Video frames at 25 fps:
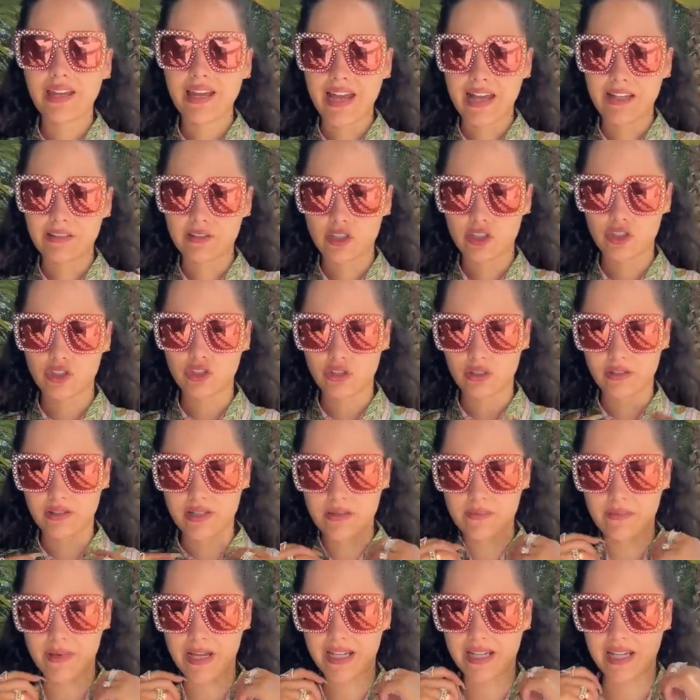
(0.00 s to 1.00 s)
Elton
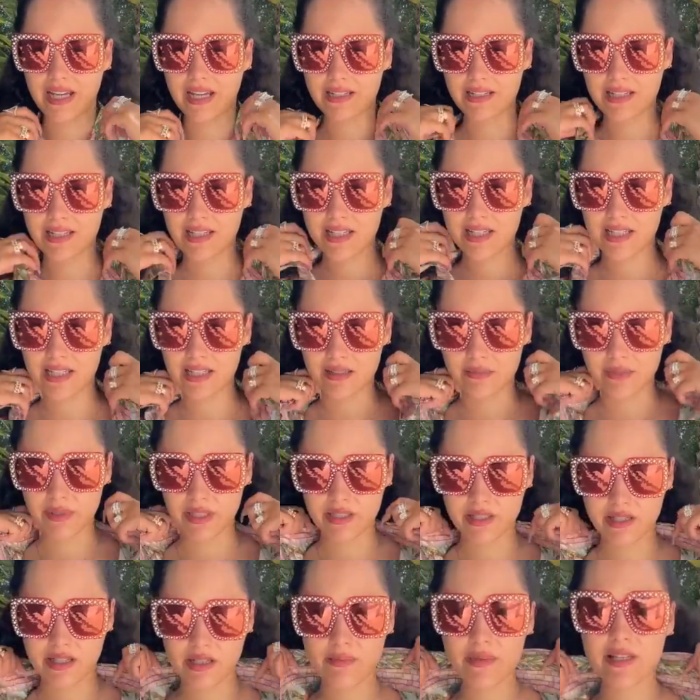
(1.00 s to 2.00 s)
John's back at it in the
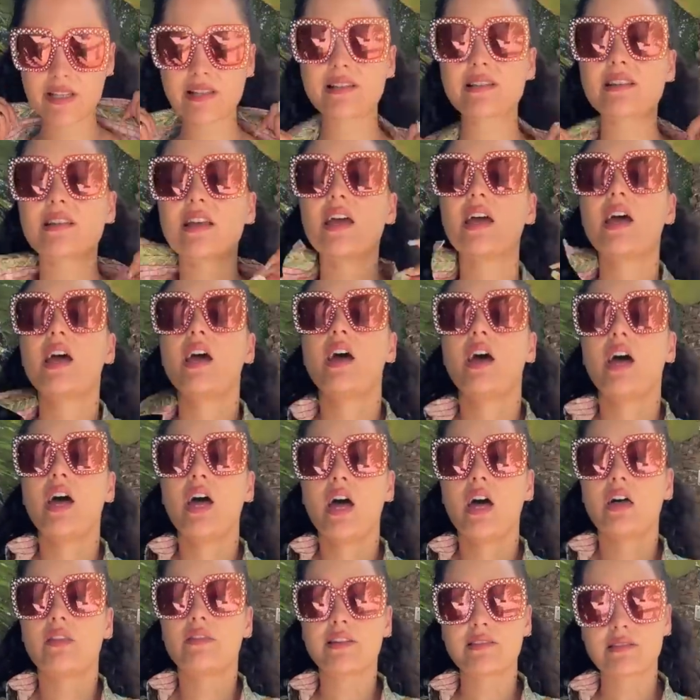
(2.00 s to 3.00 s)
Bahamas.
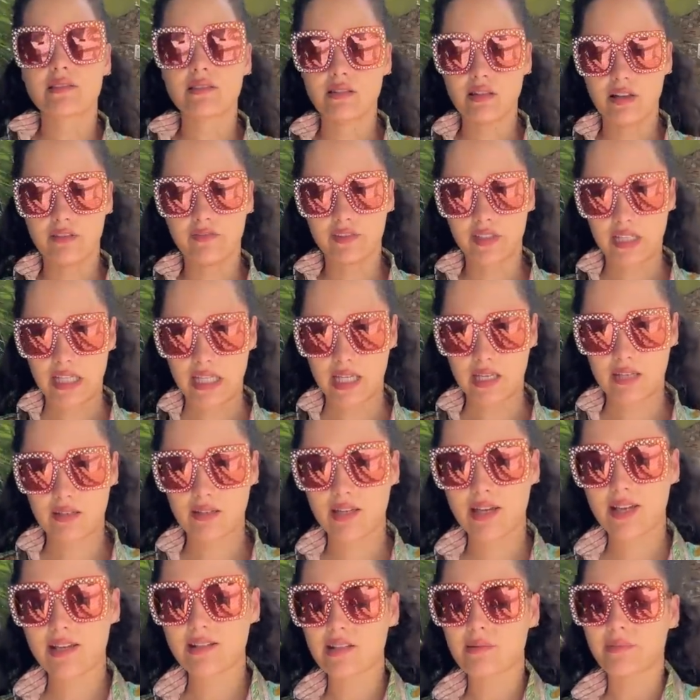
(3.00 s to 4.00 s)
This lovely
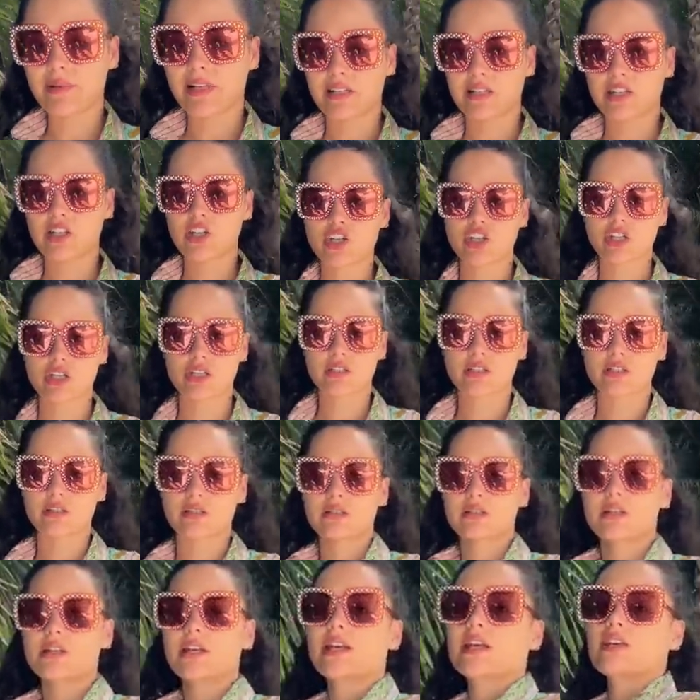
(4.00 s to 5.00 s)
Casablanca
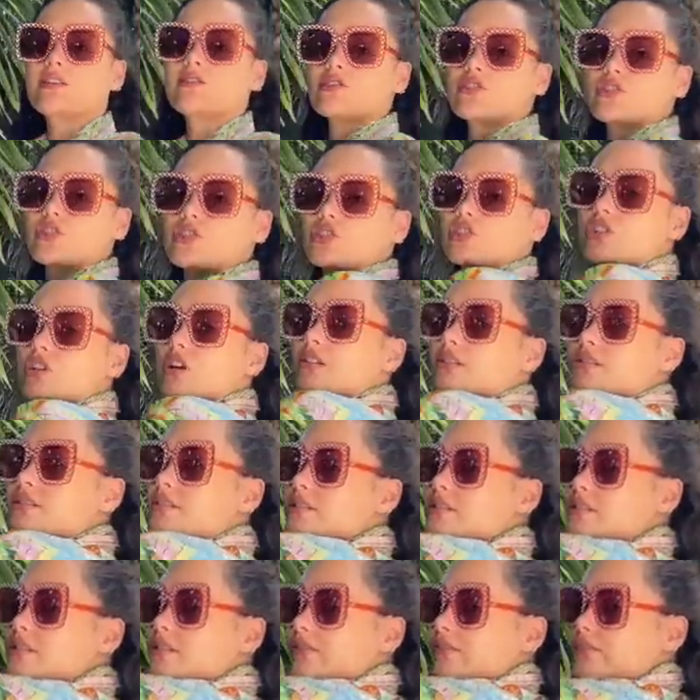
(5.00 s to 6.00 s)
shirt. It's
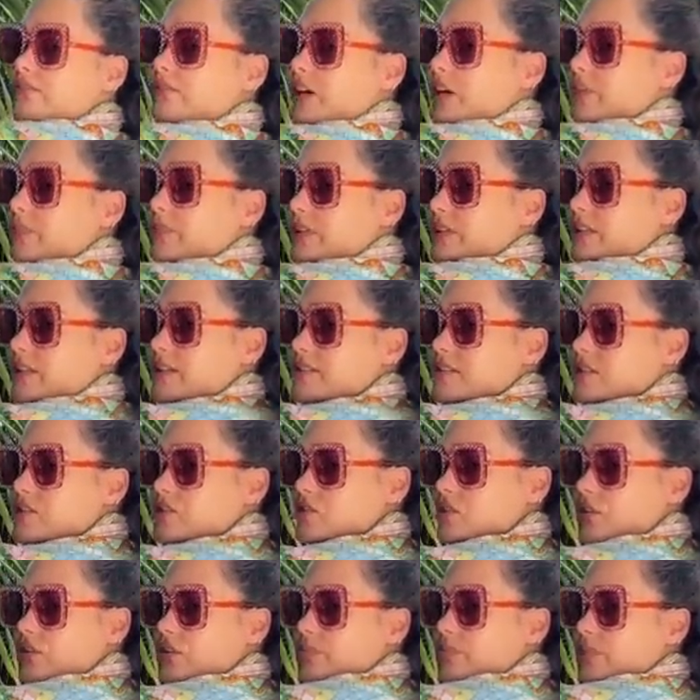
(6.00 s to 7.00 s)
just fabulous. It's
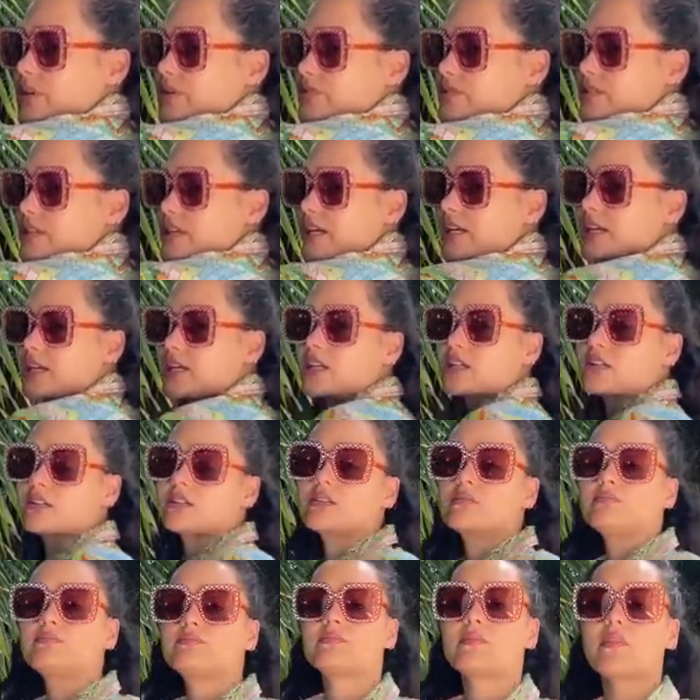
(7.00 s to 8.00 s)
got the mosaic.
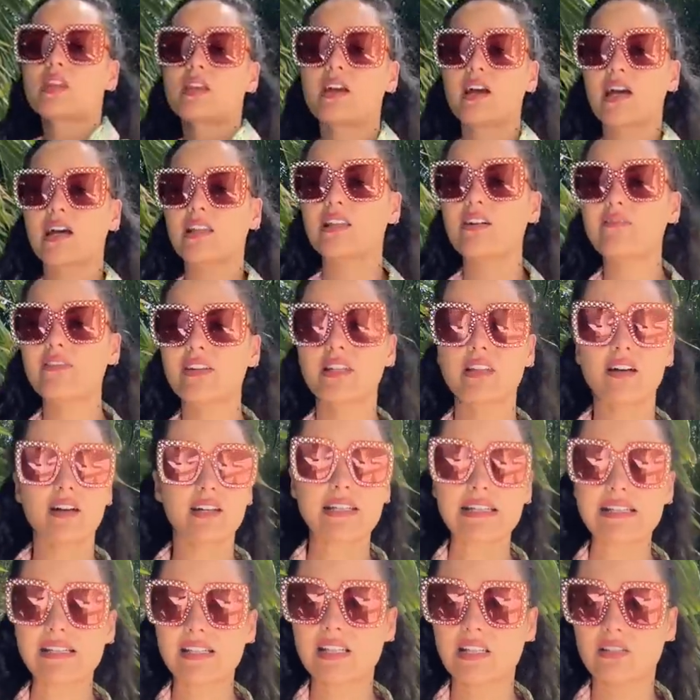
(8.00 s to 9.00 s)
I love a
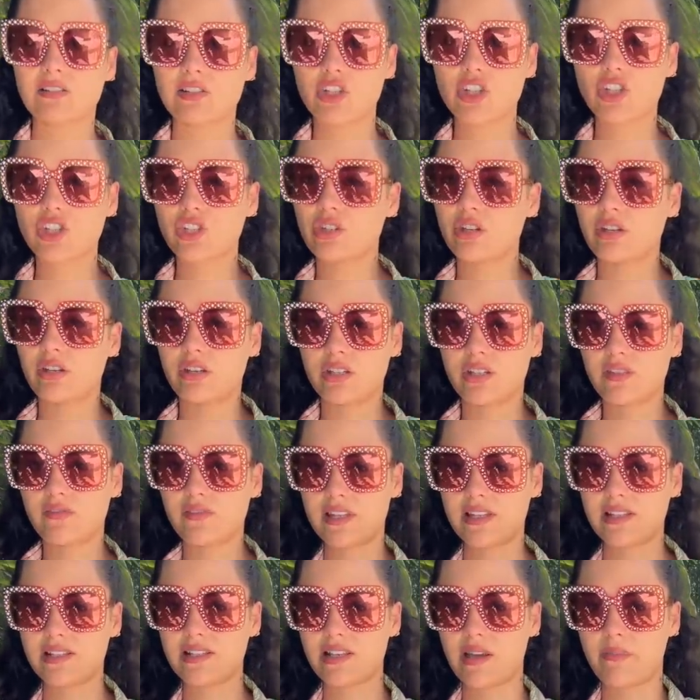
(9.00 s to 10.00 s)
light silk shirt for
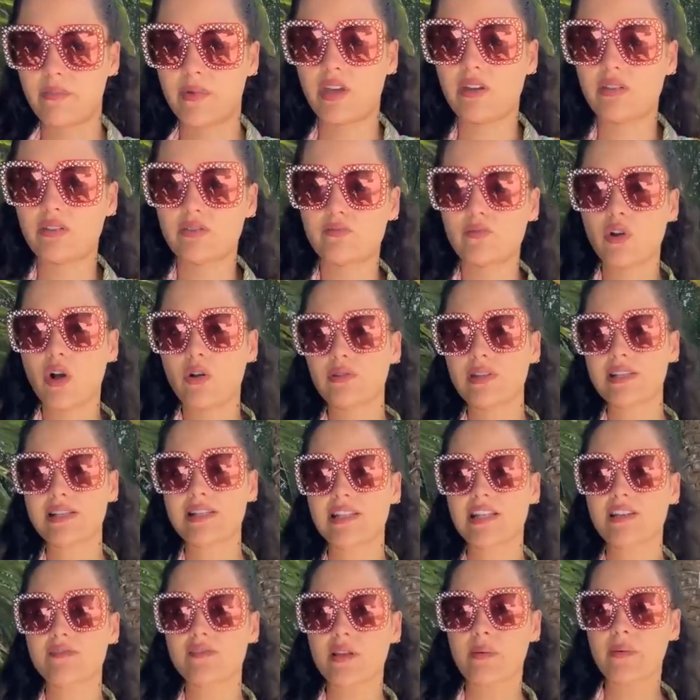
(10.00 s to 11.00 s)
the summer. Roll the
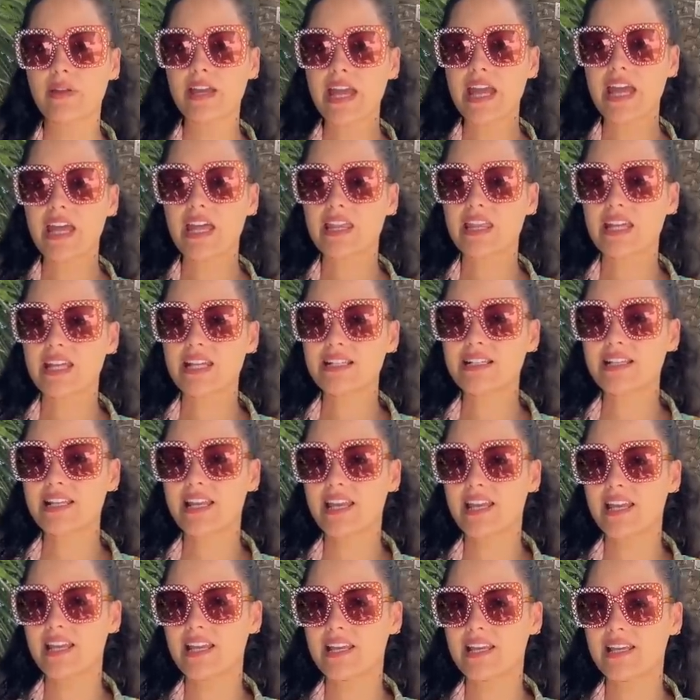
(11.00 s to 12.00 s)
sleeves up. This
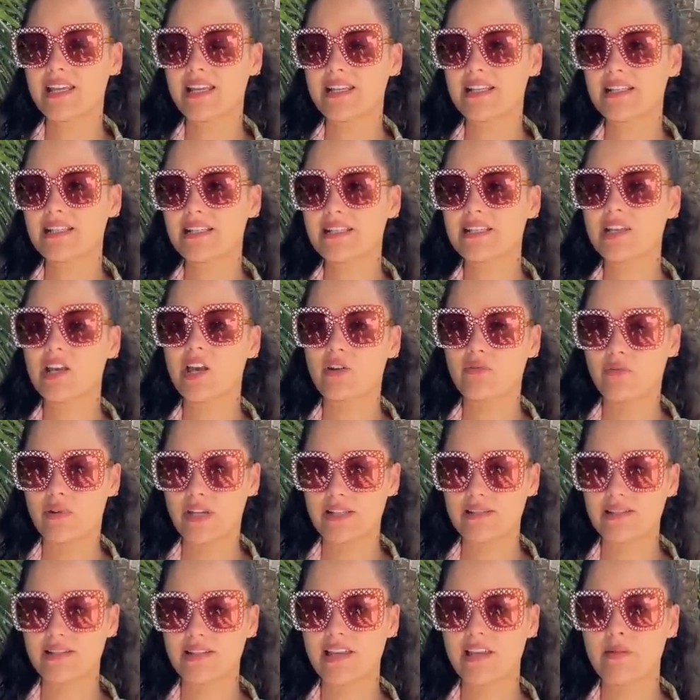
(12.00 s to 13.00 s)
is a
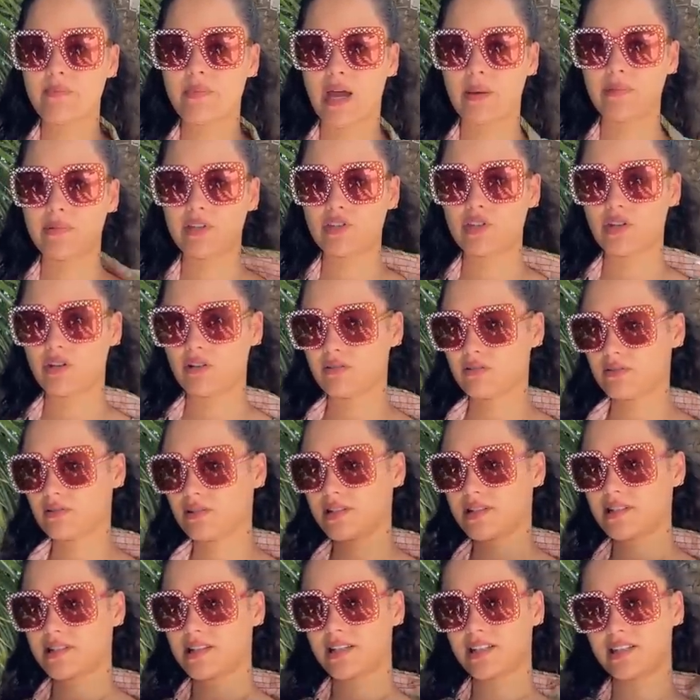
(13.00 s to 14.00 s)
ritzier babaton.
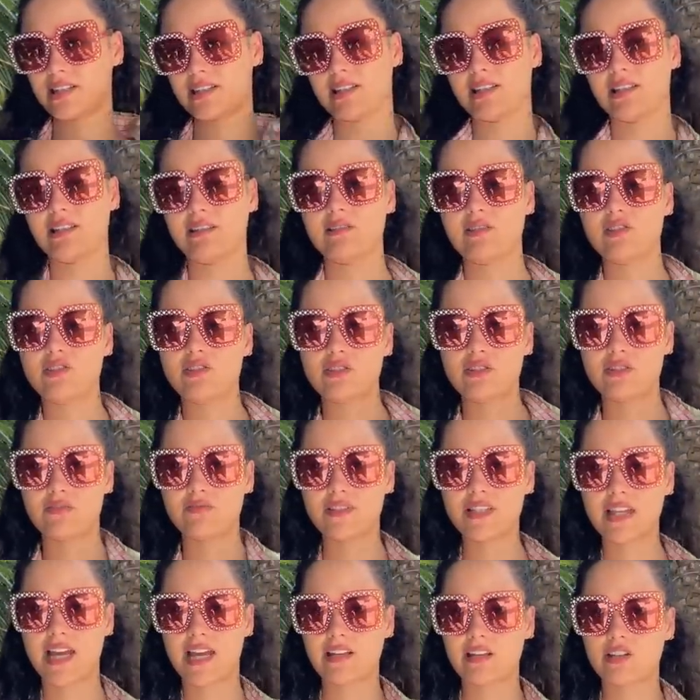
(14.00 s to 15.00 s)
It's like a little sort of
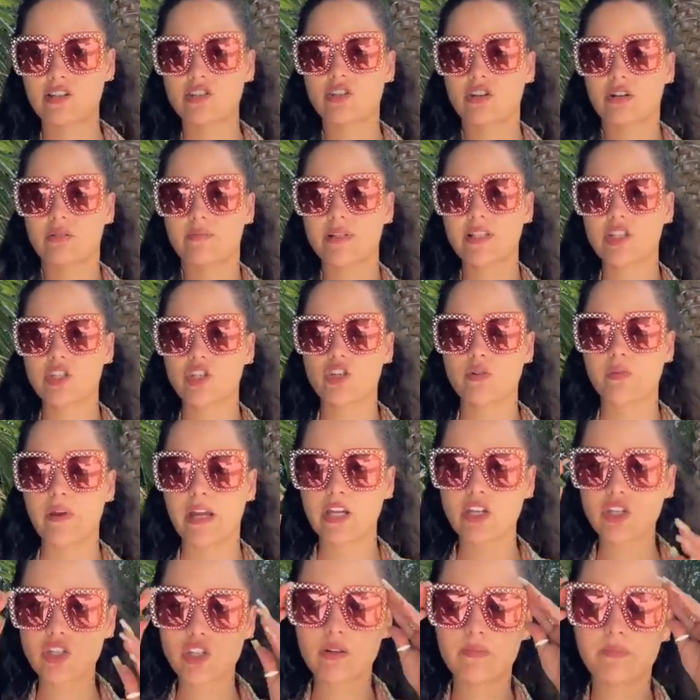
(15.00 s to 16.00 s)
tank top
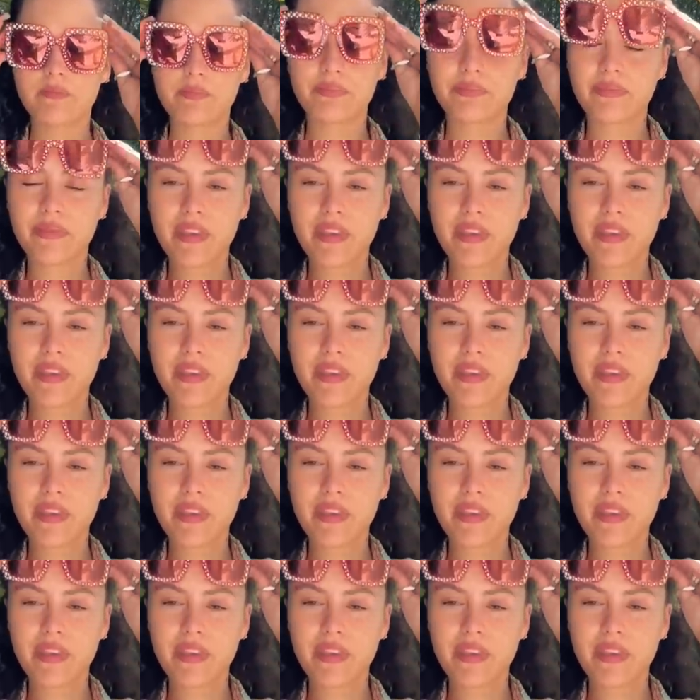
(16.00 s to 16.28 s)
situation.